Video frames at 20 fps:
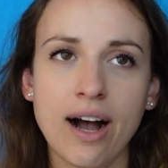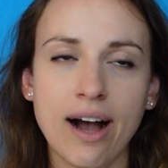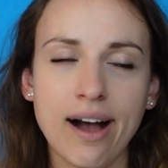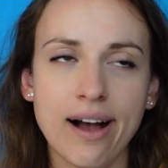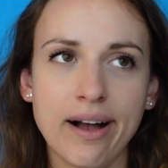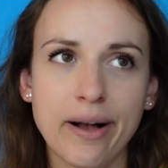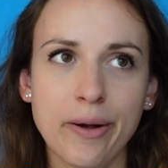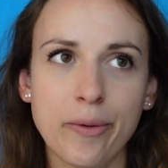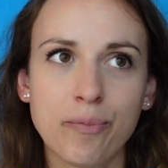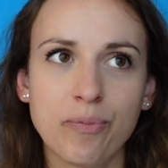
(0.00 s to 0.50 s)

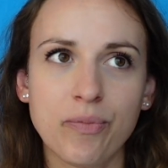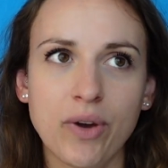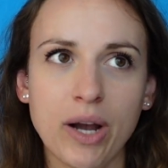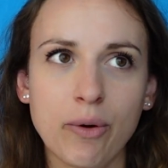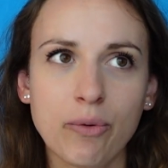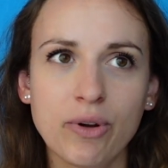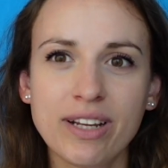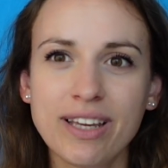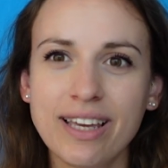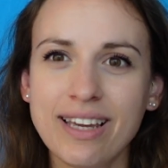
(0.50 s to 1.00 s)
I
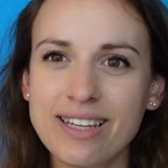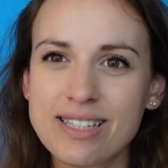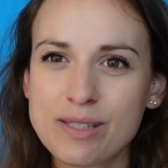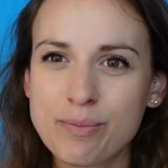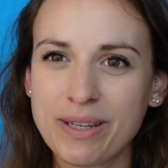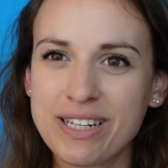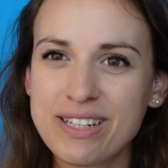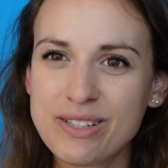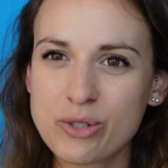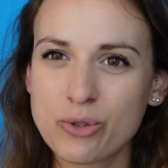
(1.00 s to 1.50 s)
want to get as
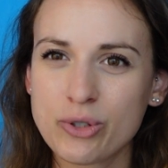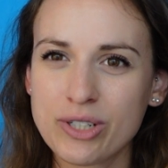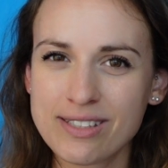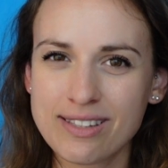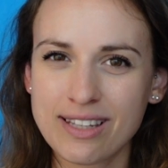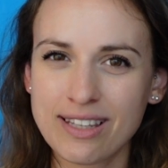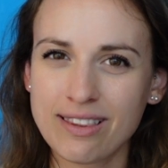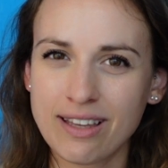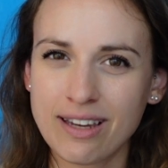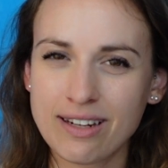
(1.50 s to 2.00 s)
many stories
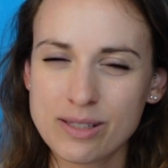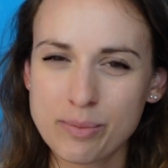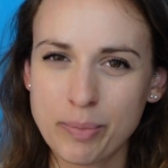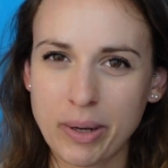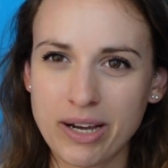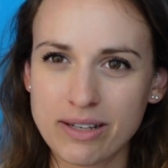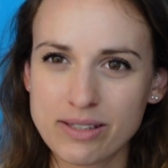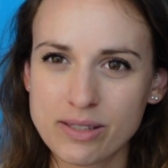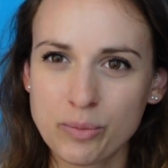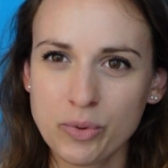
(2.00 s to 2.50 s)
like that as
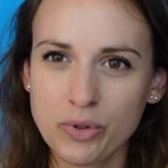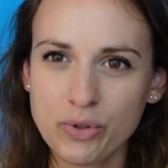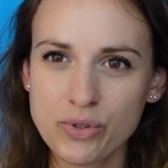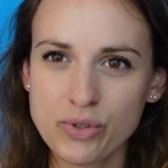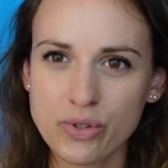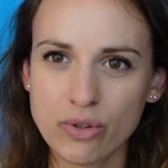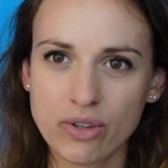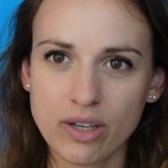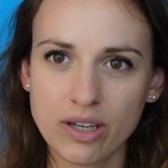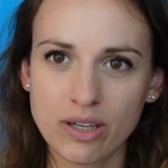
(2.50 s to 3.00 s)
possible,
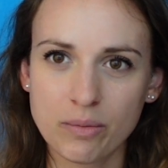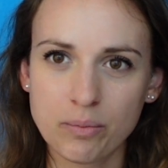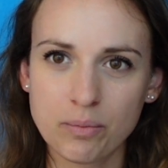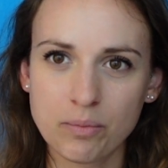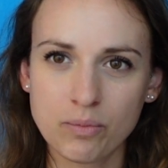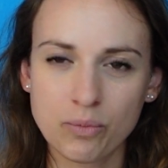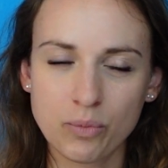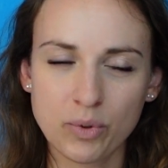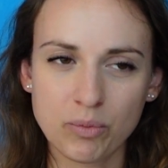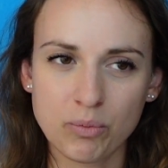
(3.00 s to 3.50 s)
so that
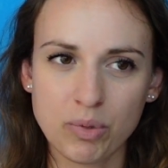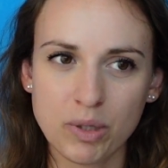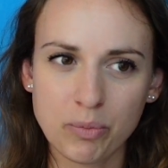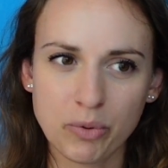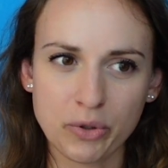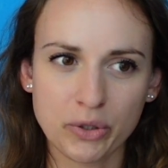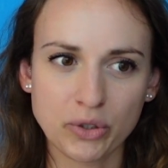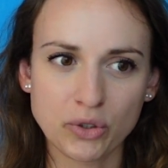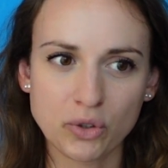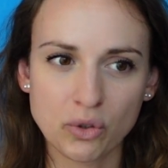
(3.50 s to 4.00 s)
when
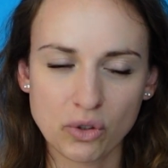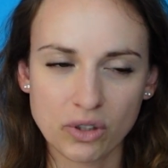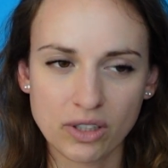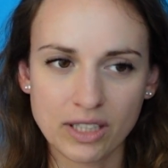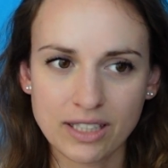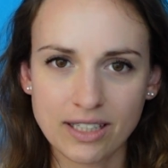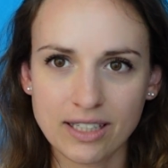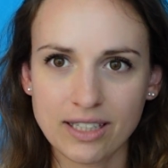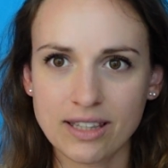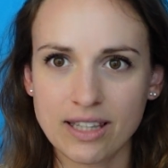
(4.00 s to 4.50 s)
people are
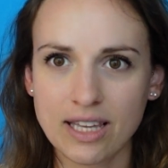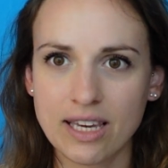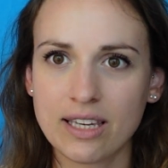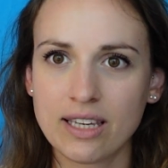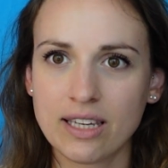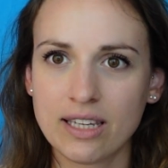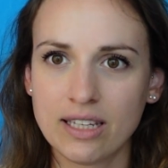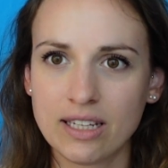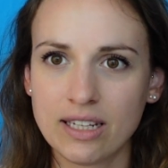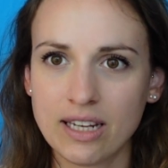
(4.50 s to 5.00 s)
Googling it, they
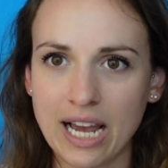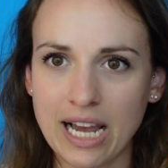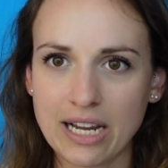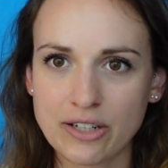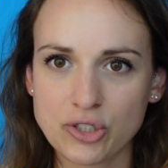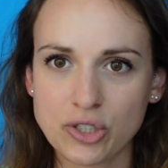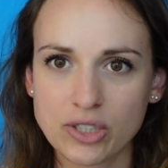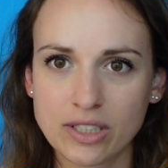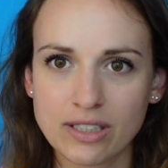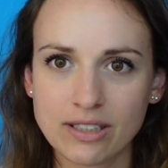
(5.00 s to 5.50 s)
can
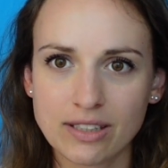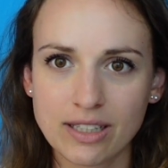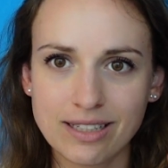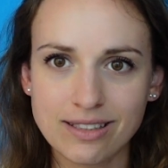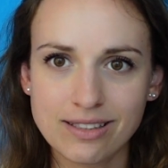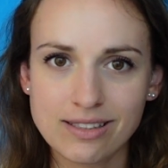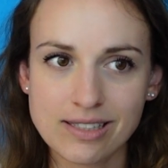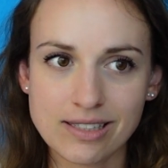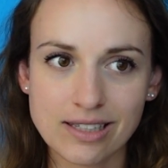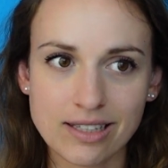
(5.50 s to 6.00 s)
actually
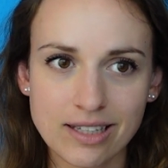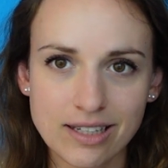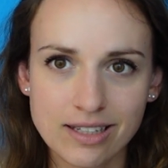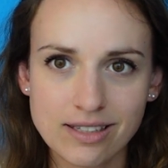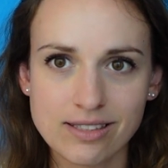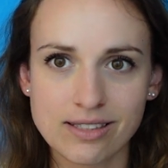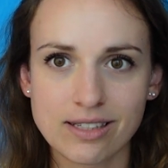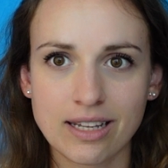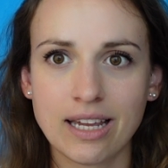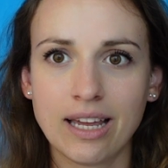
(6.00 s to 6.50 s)
like see
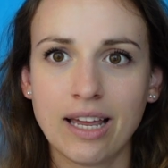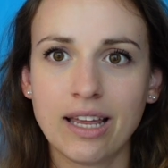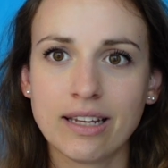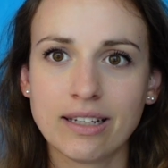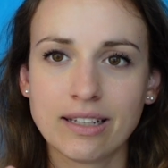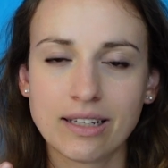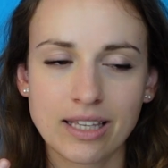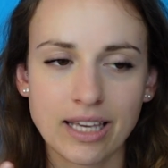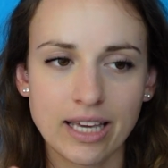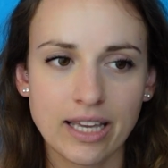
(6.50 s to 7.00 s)
this
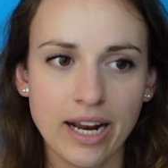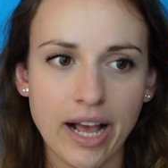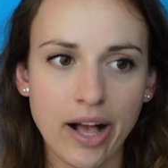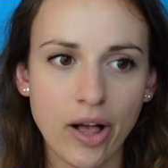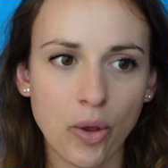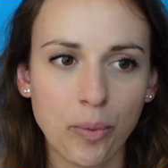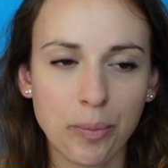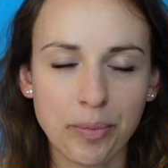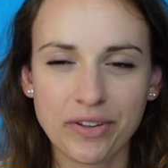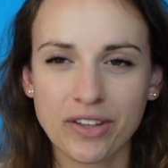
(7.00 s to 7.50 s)
and get
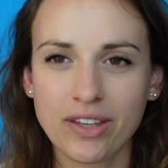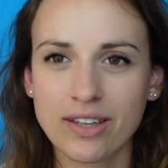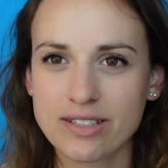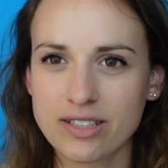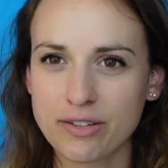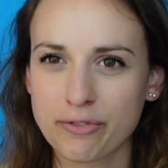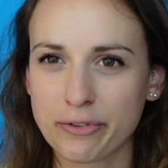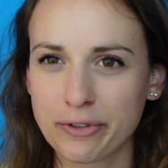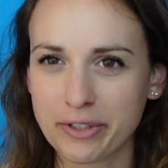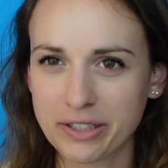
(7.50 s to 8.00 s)
help and get
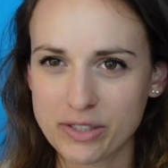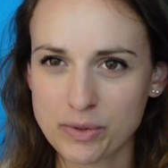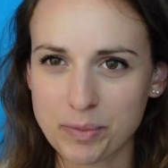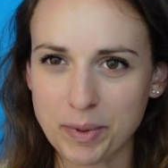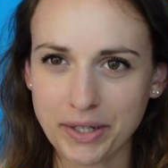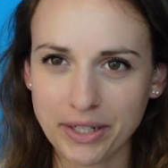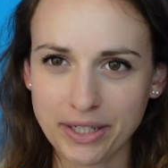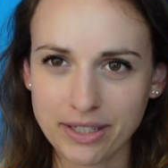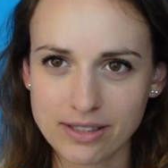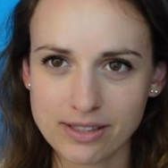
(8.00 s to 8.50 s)
different
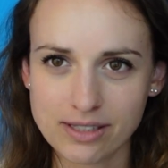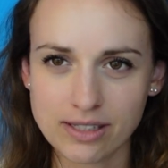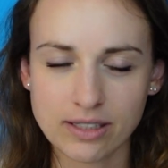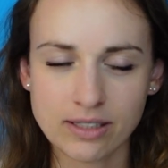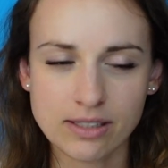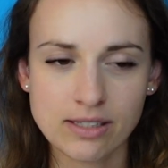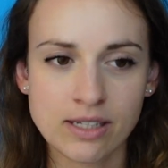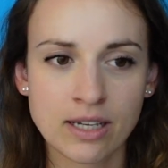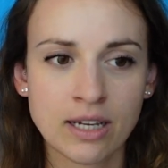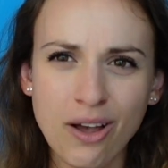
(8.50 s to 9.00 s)

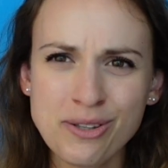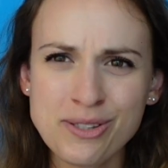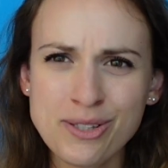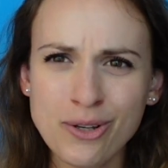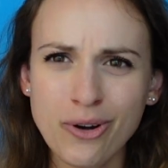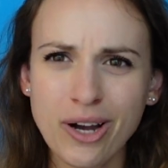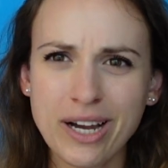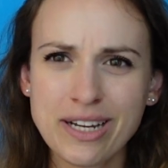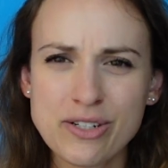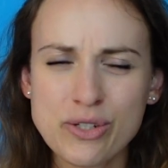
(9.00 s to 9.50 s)
experiences. Also,
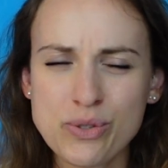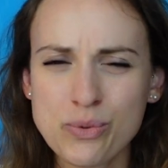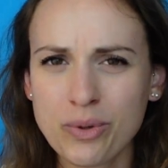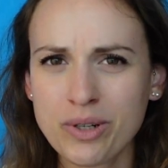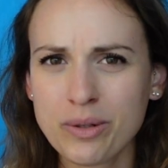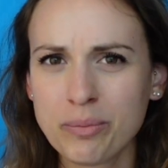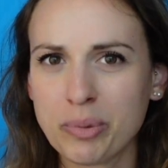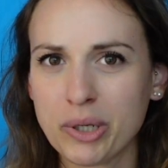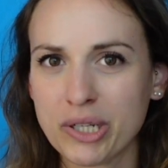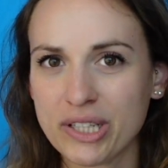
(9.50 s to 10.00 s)
I just
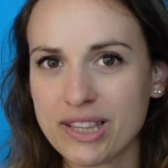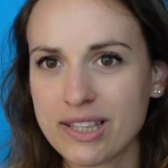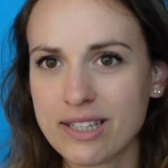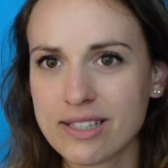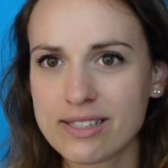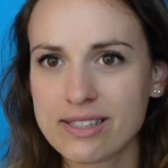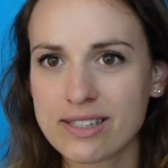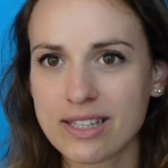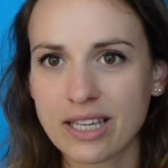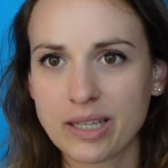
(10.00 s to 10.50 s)
want to put
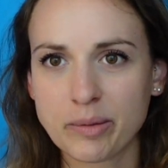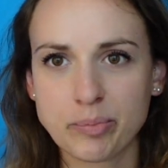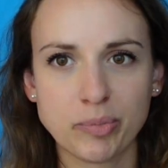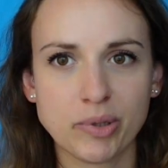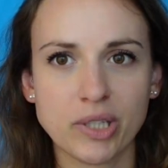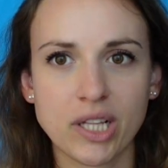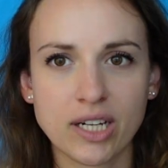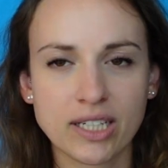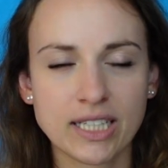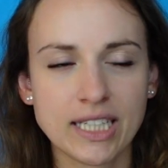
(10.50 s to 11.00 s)
this like
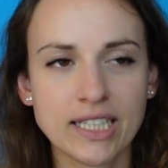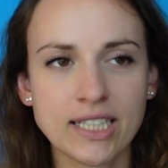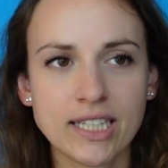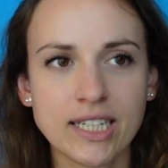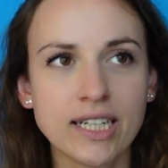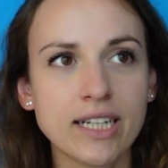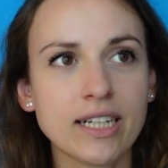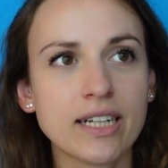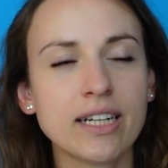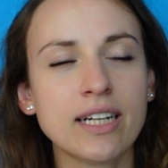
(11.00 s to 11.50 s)
plug in
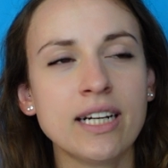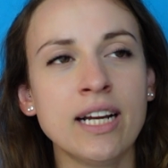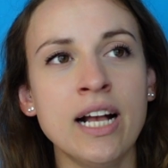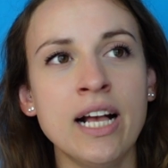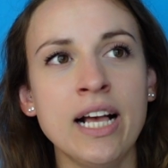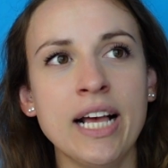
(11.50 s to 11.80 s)
here.